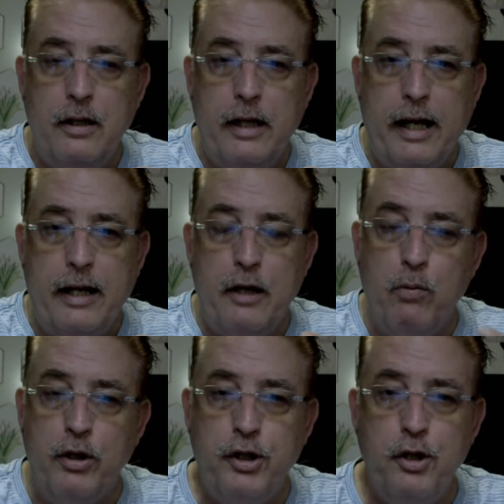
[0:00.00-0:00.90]
And he
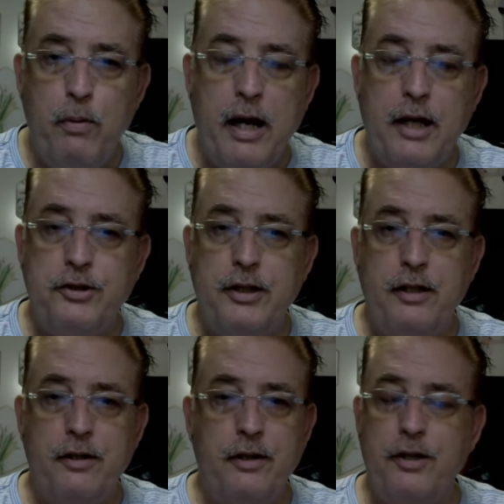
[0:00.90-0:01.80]
went to the U.S.,
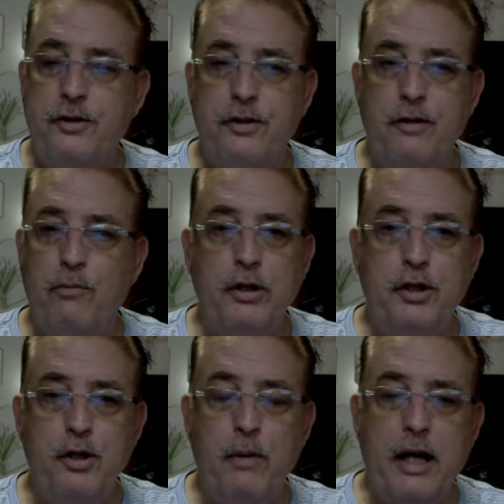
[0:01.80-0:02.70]
said, went
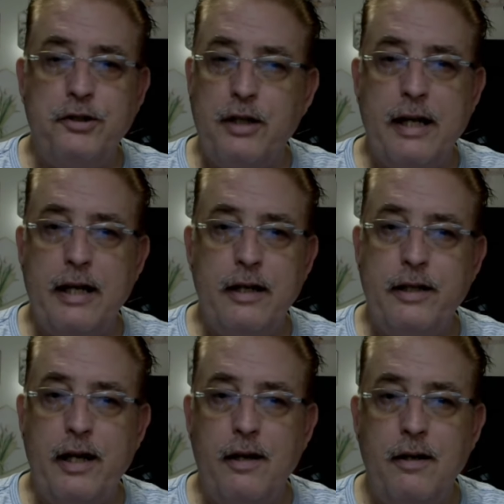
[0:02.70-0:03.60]
to the U.S., said, I can get it
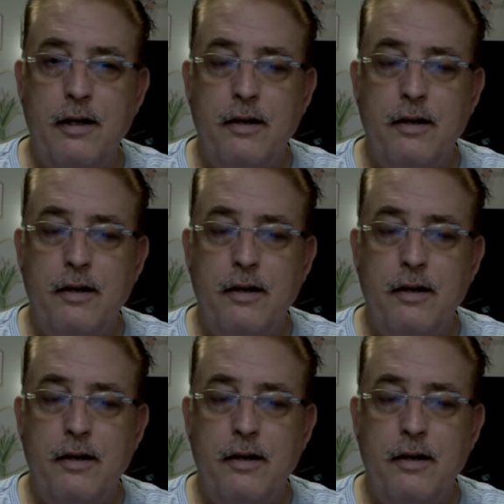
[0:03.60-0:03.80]
there,